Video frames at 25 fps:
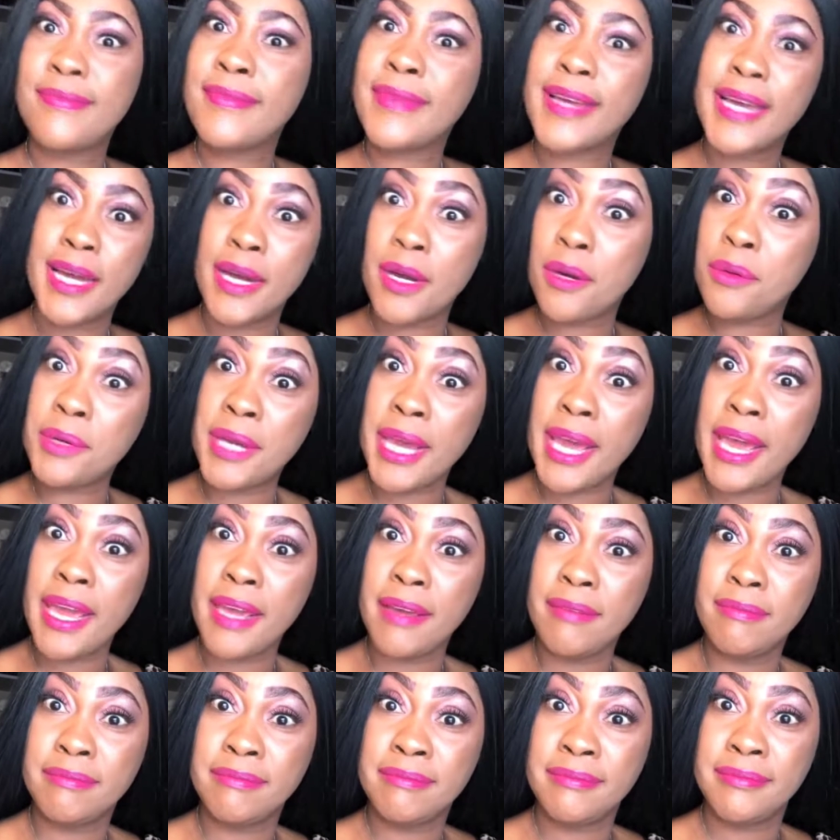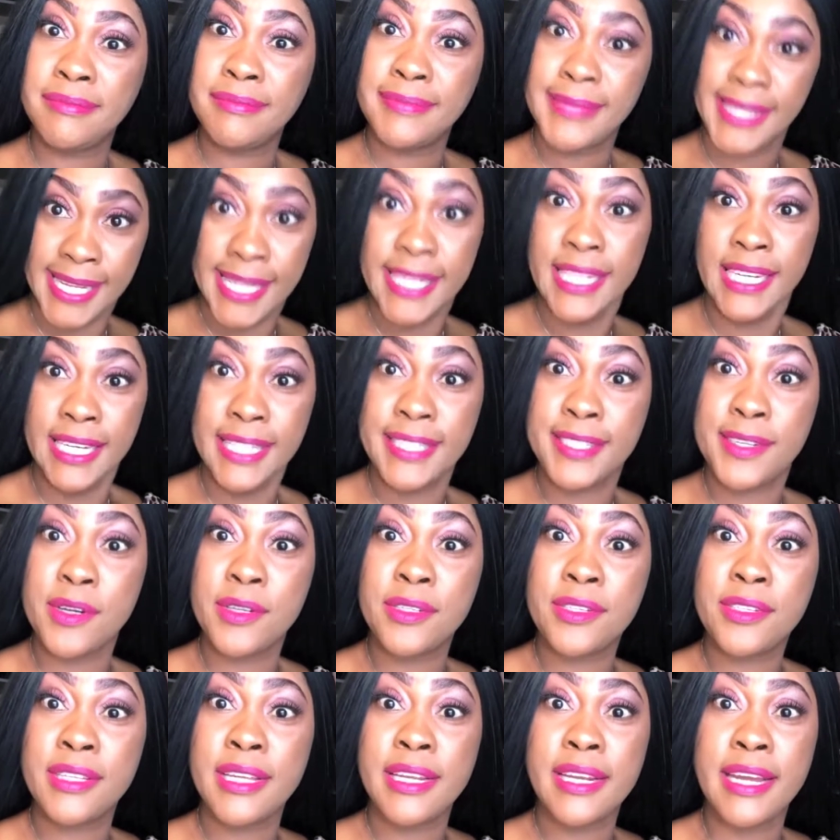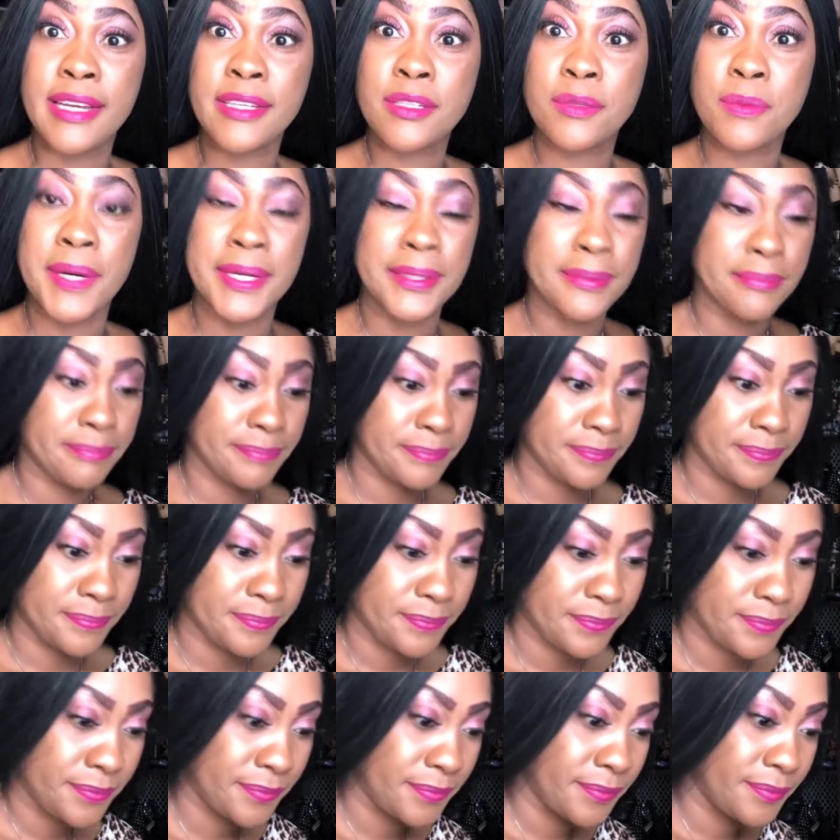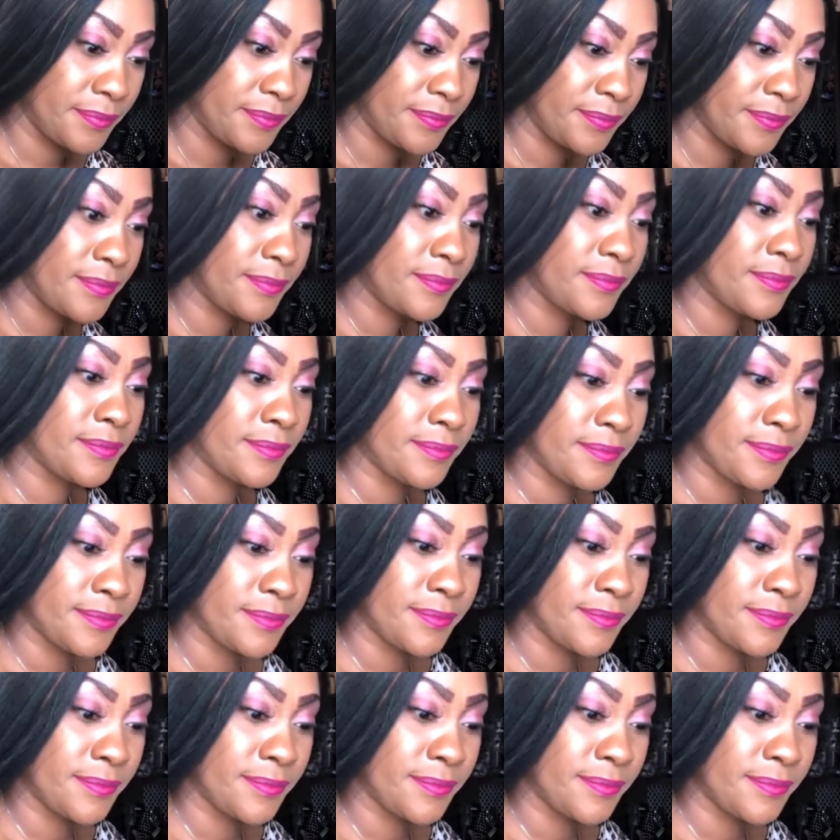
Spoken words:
Okay, let's go to the next one.